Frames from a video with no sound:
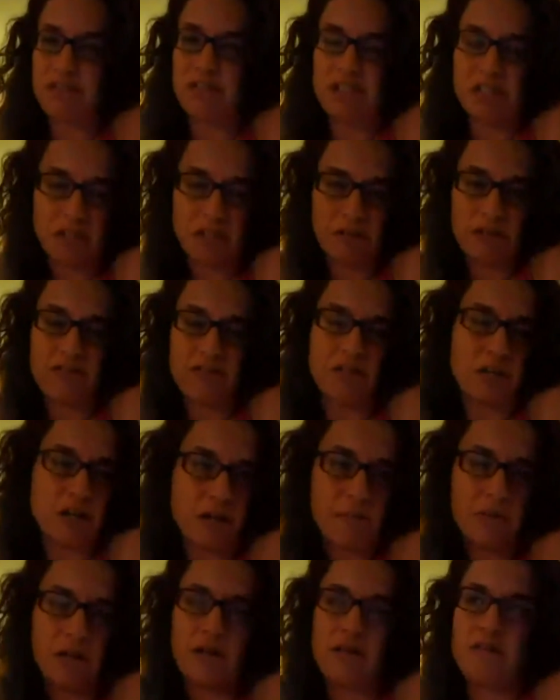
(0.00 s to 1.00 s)
He's a terrorist, a
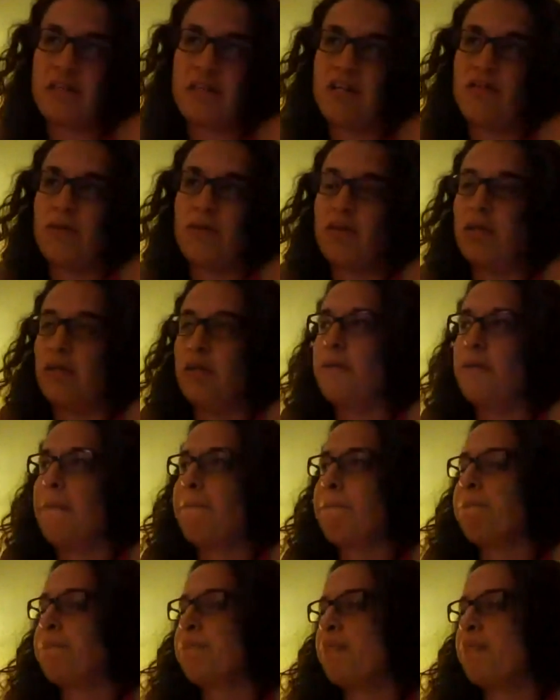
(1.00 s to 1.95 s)
communist, that sort of deal.